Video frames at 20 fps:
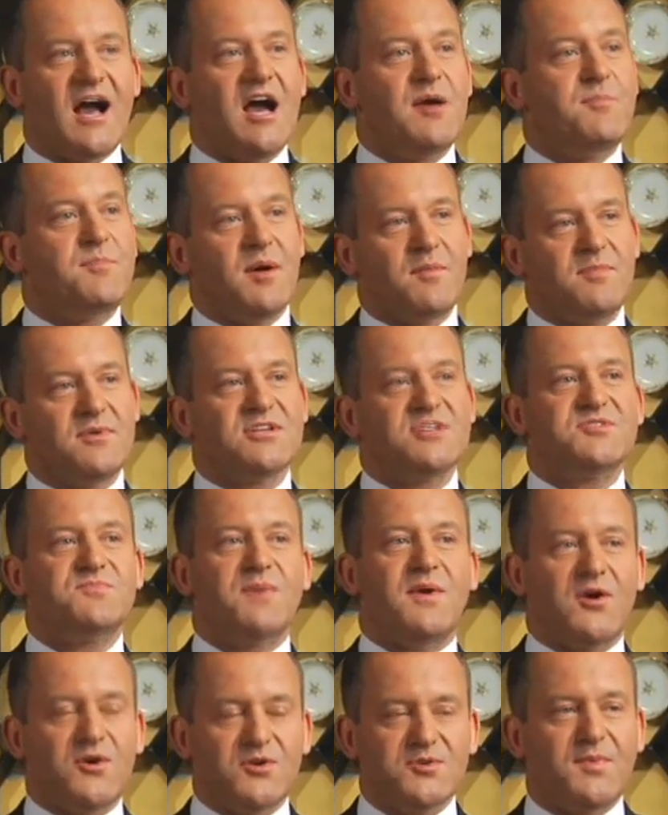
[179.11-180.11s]
I published
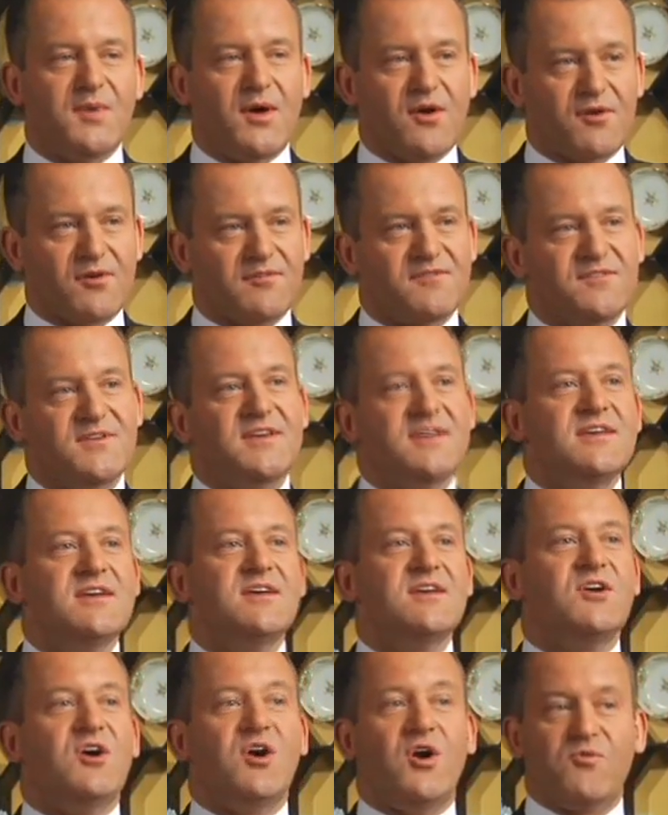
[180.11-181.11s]
my autobiography,
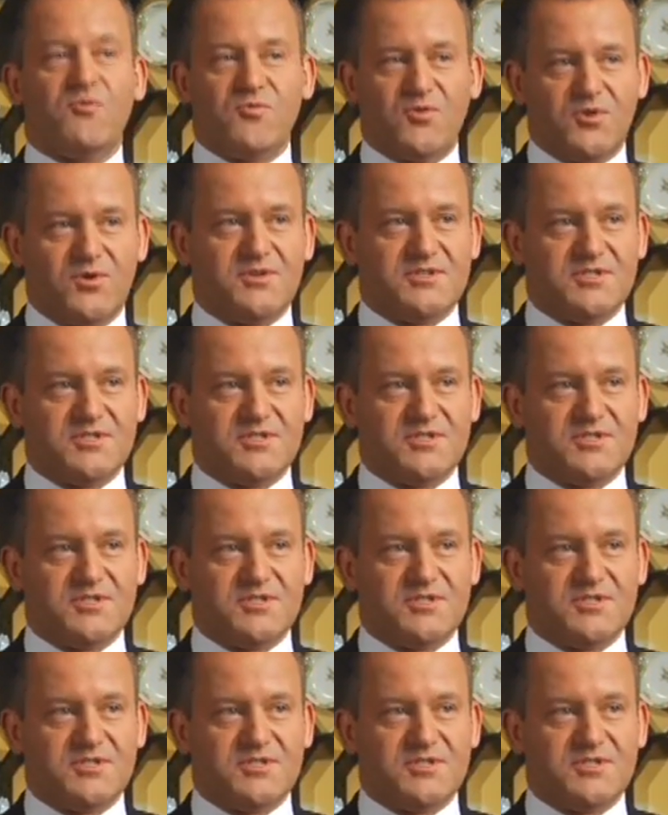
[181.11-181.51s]
a royal